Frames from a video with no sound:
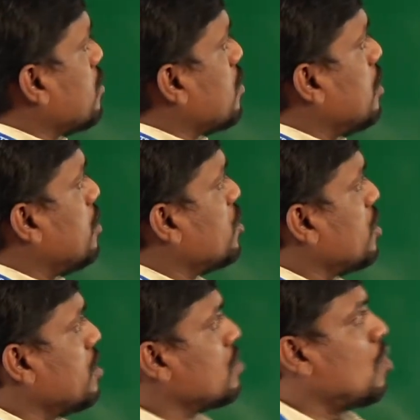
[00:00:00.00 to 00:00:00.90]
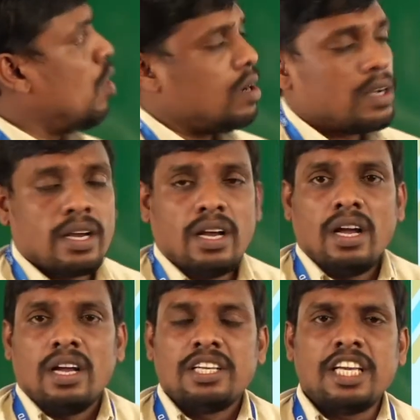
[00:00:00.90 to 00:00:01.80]
cell division is called
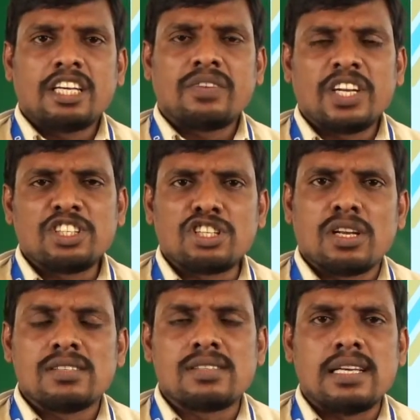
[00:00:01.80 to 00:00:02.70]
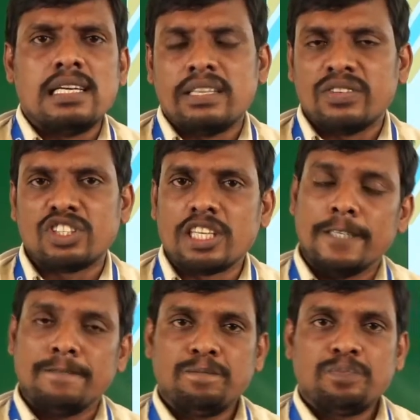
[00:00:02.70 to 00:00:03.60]
equational cell
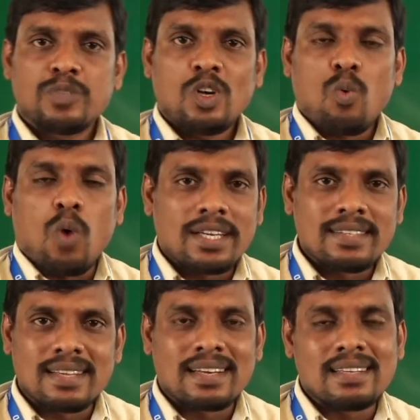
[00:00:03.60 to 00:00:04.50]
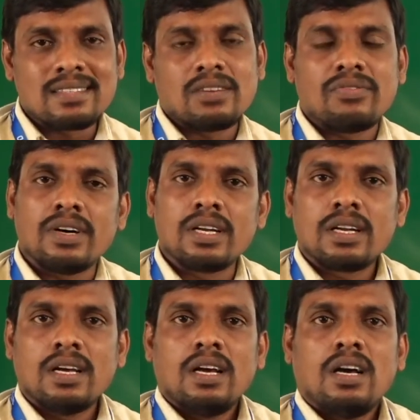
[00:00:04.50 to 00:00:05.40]
division? What is the reason for
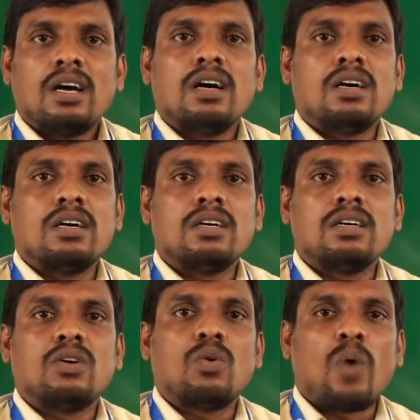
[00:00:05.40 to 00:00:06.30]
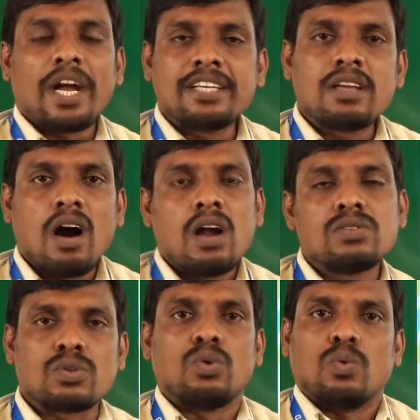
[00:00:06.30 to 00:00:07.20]
why it called
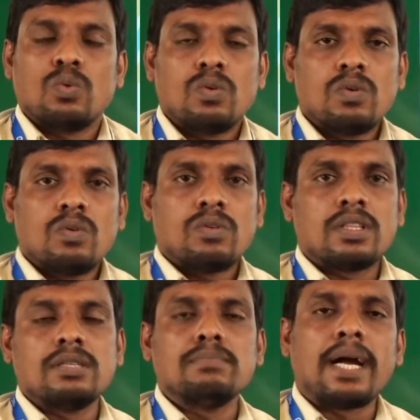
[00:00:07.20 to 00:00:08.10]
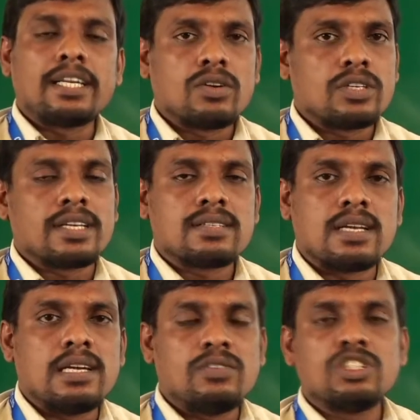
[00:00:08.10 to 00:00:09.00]
so? The mitotic
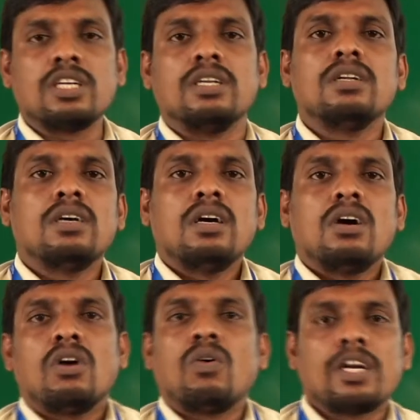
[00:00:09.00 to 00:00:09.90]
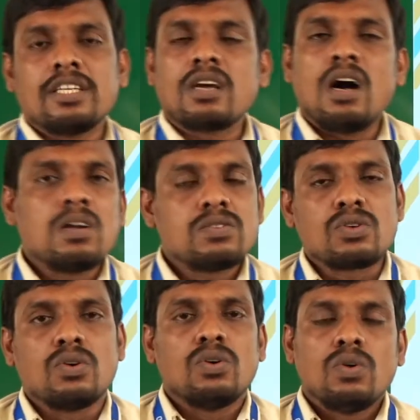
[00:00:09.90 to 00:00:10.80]
cell division, why it called
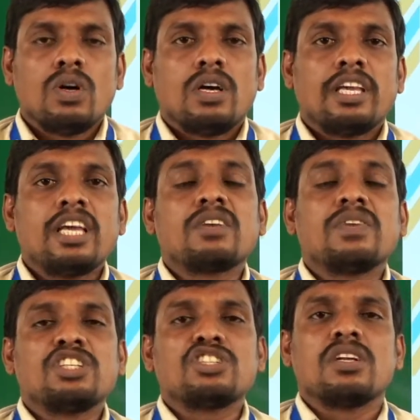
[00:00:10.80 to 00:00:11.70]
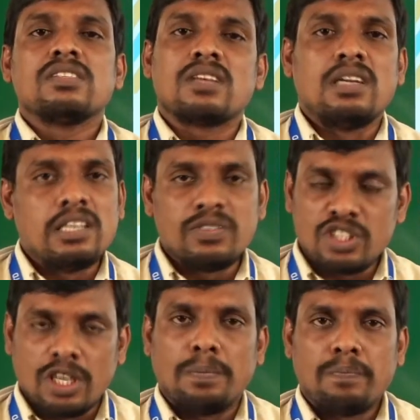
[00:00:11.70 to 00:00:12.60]
so equational cell
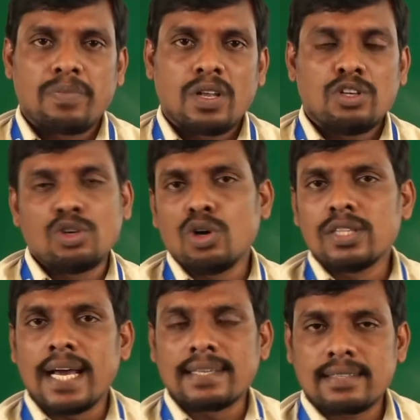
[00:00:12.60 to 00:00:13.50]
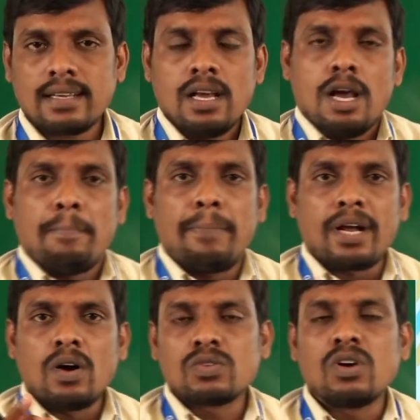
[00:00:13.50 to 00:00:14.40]
division? You know that
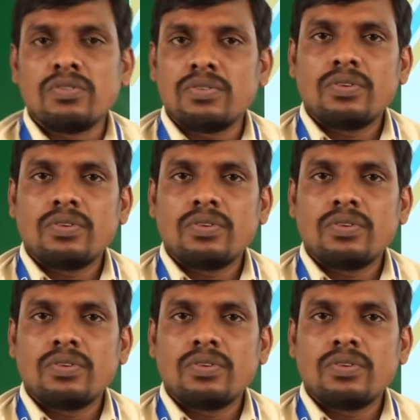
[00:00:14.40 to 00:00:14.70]
because of